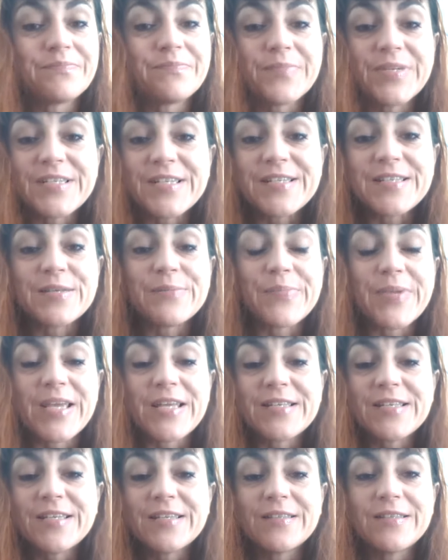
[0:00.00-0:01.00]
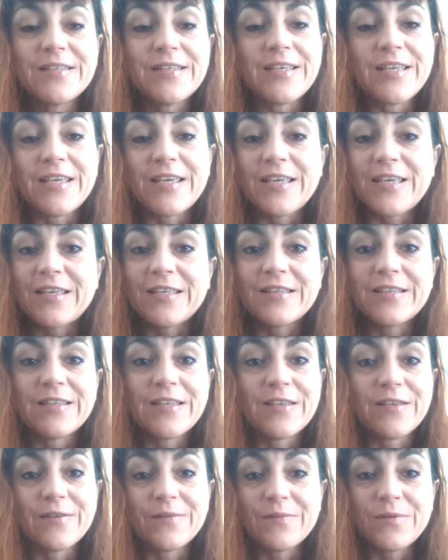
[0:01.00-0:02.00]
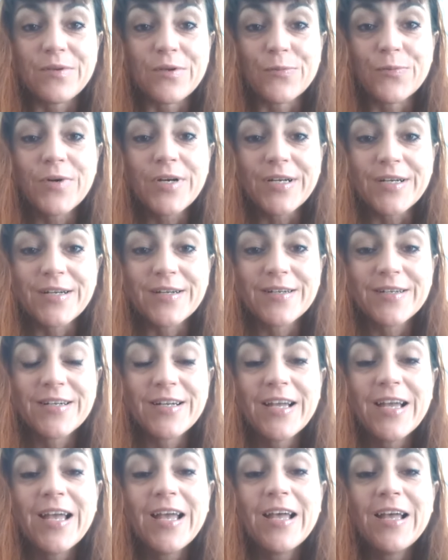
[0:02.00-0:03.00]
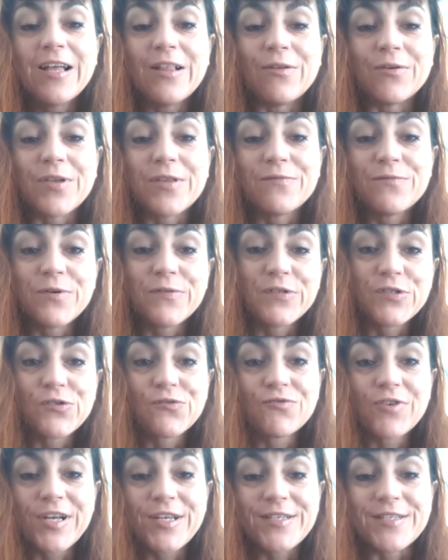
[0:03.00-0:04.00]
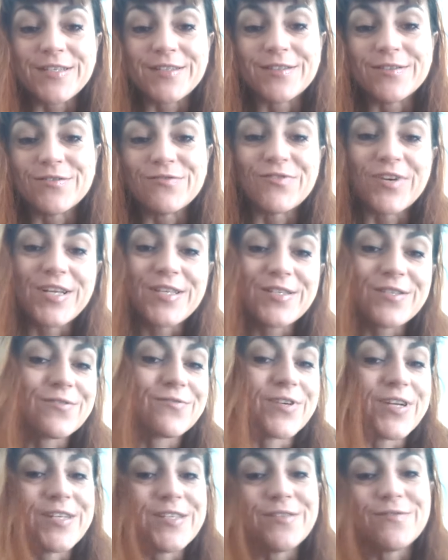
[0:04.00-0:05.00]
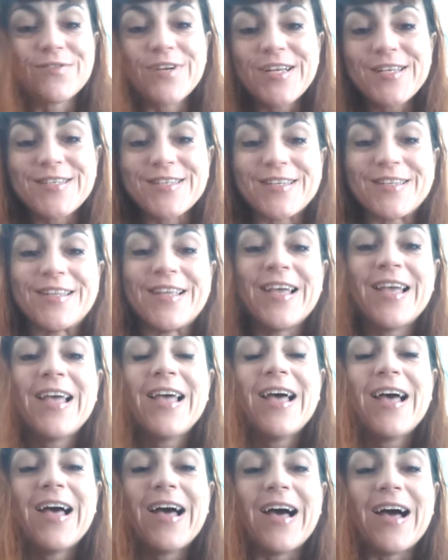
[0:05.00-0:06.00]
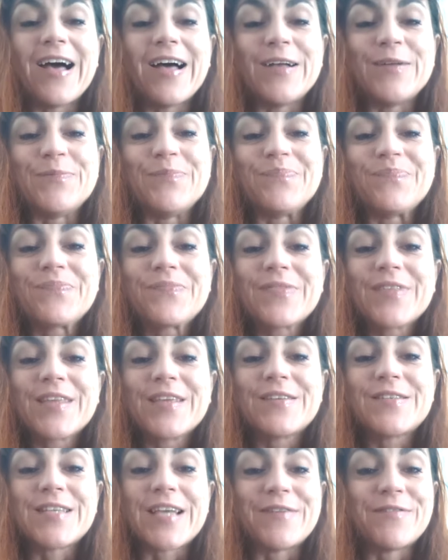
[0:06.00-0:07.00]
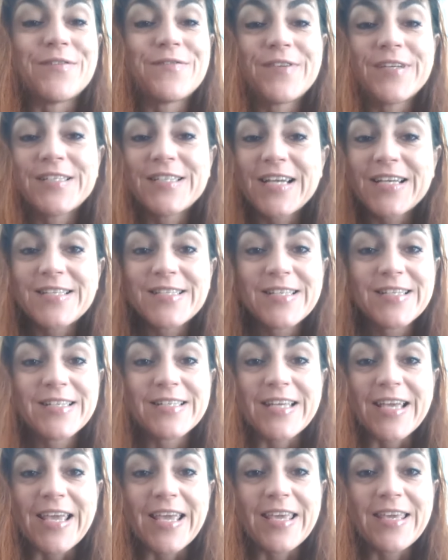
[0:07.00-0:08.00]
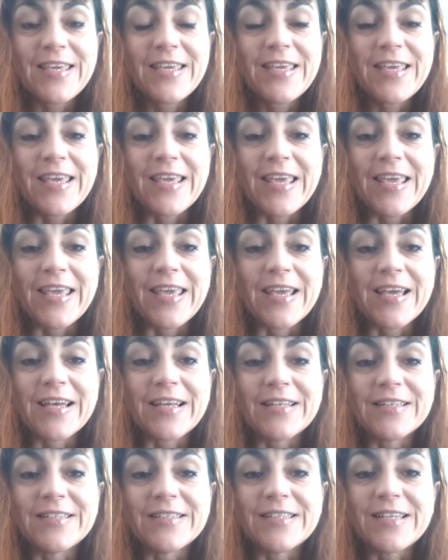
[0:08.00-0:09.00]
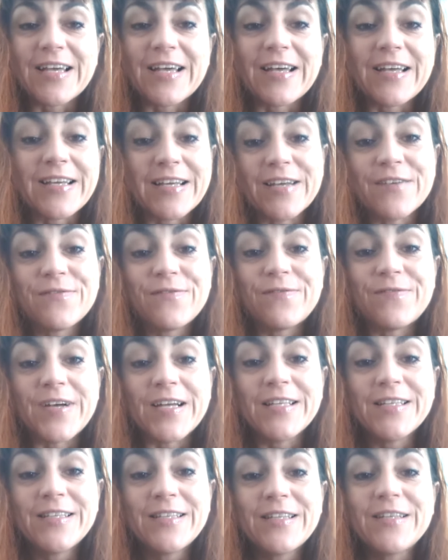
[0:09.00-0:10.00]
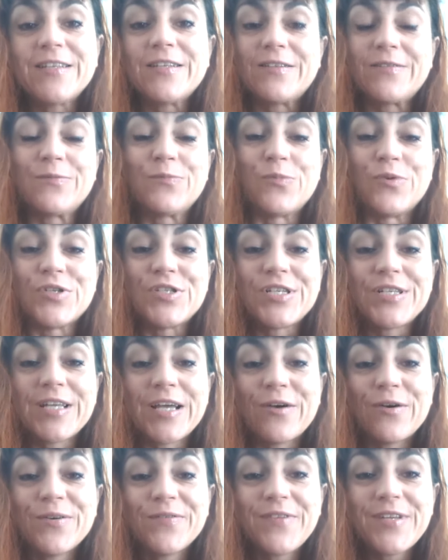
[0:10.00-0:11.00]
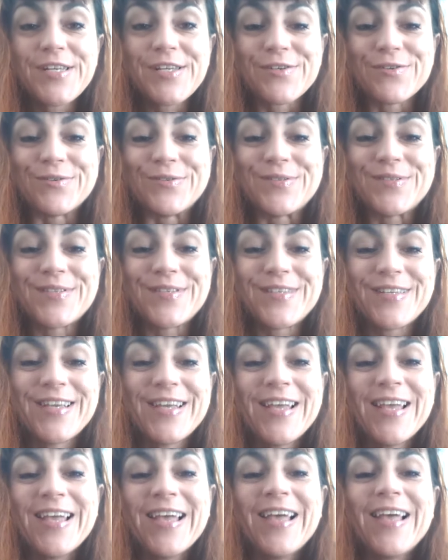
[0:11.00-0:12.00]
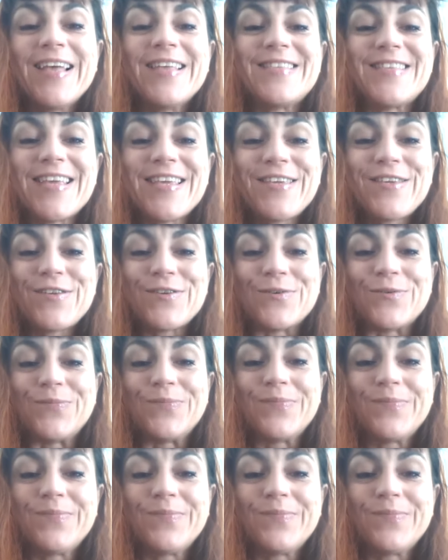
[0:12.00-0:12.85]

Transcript: participating in your work. Looking forward to writing, writing, writing, writing. Um, so have a fantastic day and uh, have fun watching our videos. Thank you.